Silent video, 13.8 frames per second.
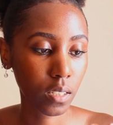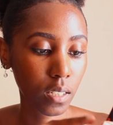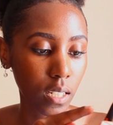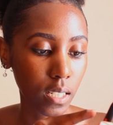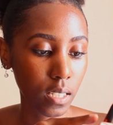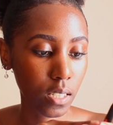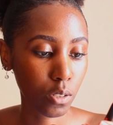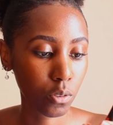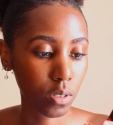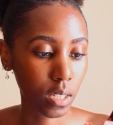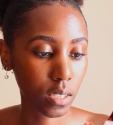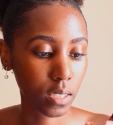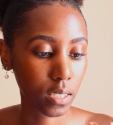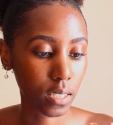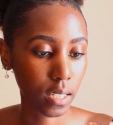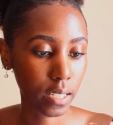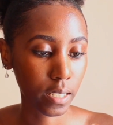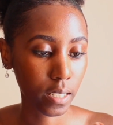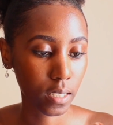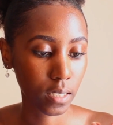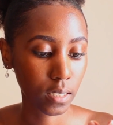Let's look at it
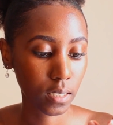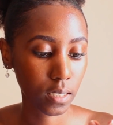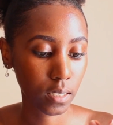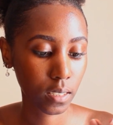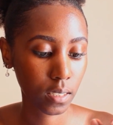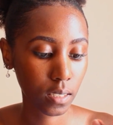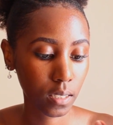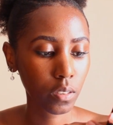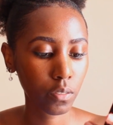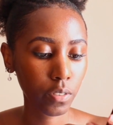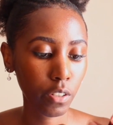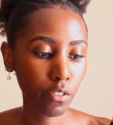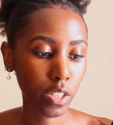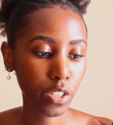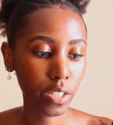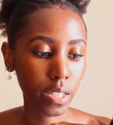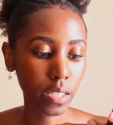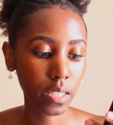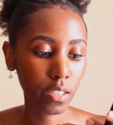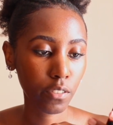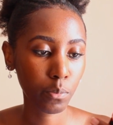like that.
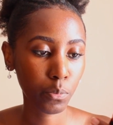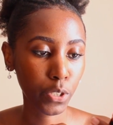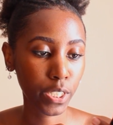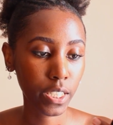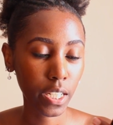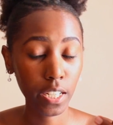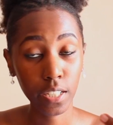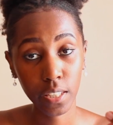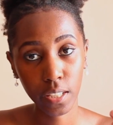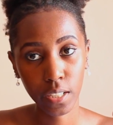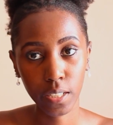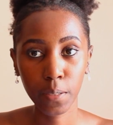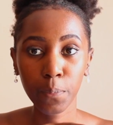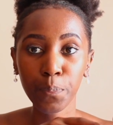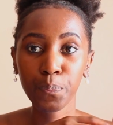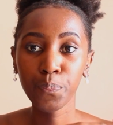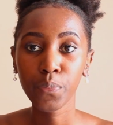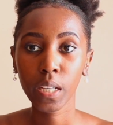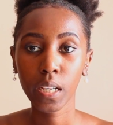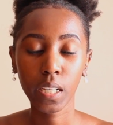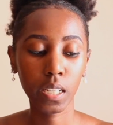507.83
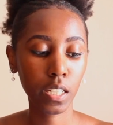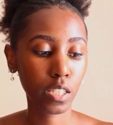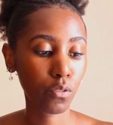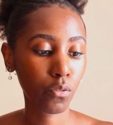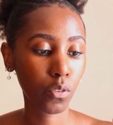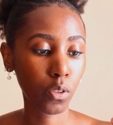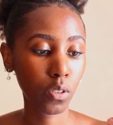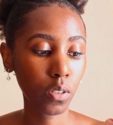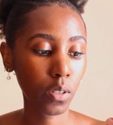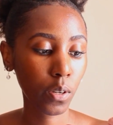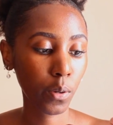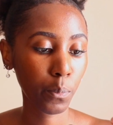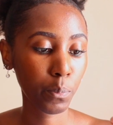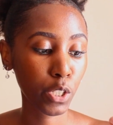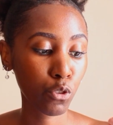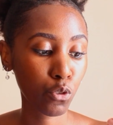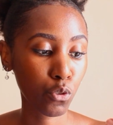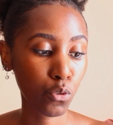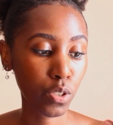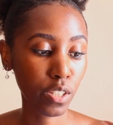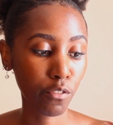is for me to
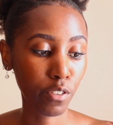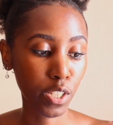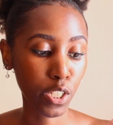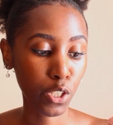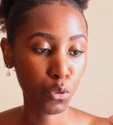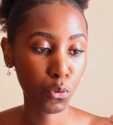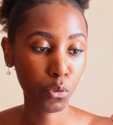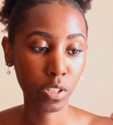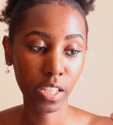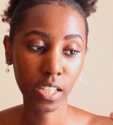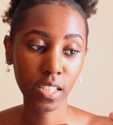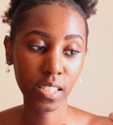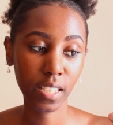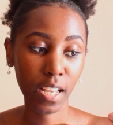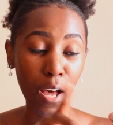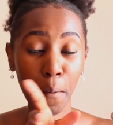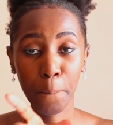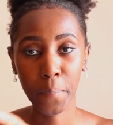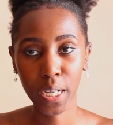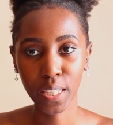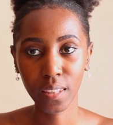do 72 cakes a
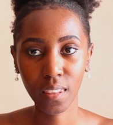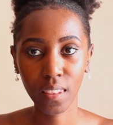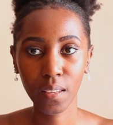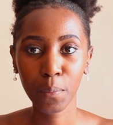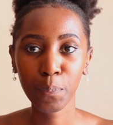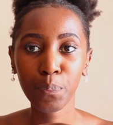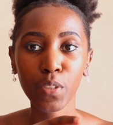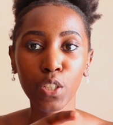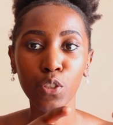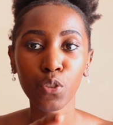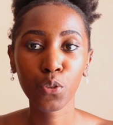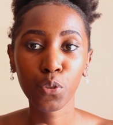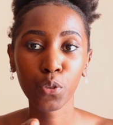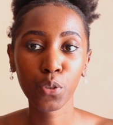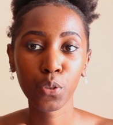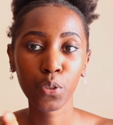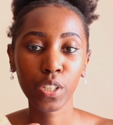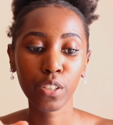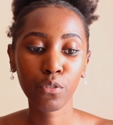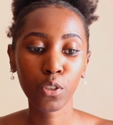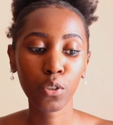month. So
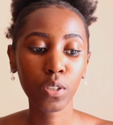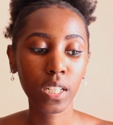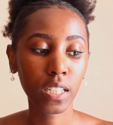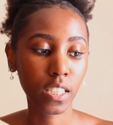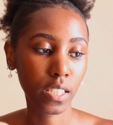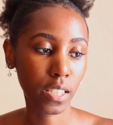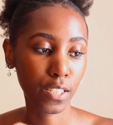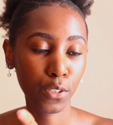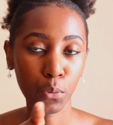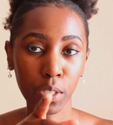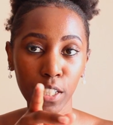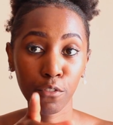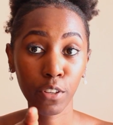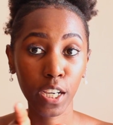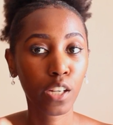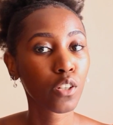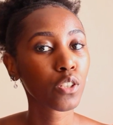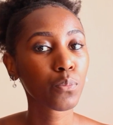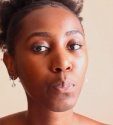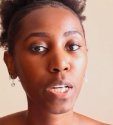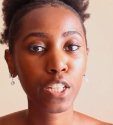if you look at it this way, if I
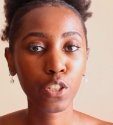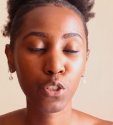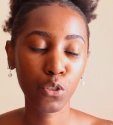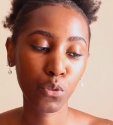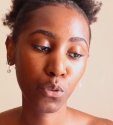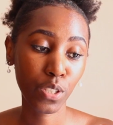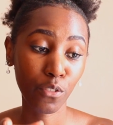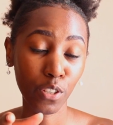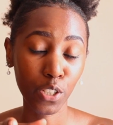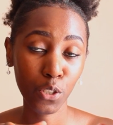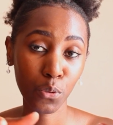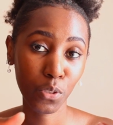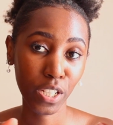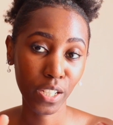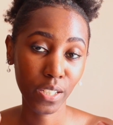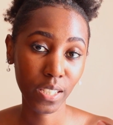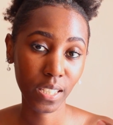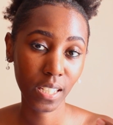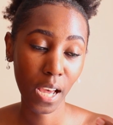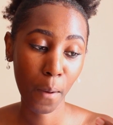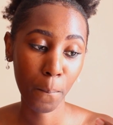cannot manage to do 72
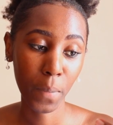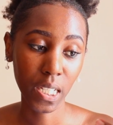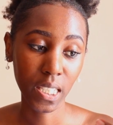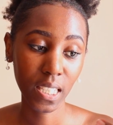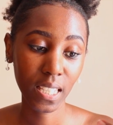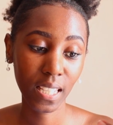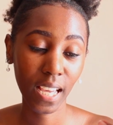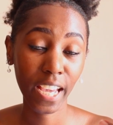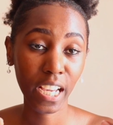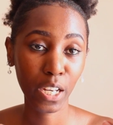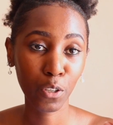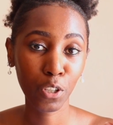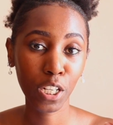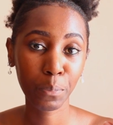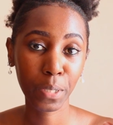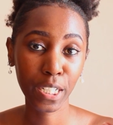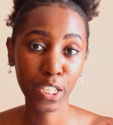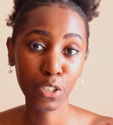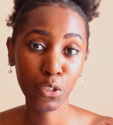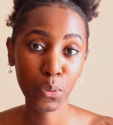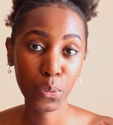cakes a month, I can only
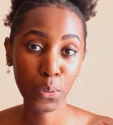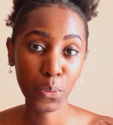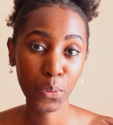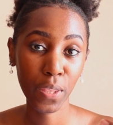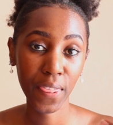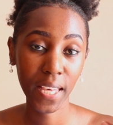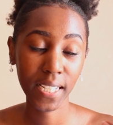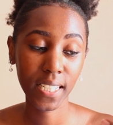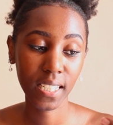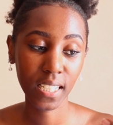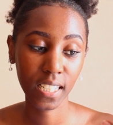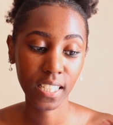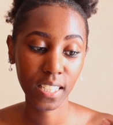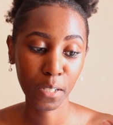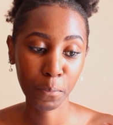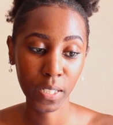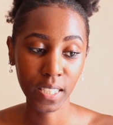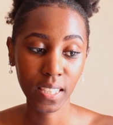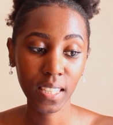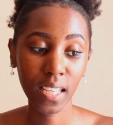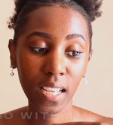manage to do 30 cakes a
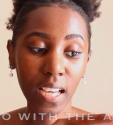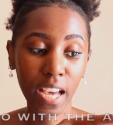month.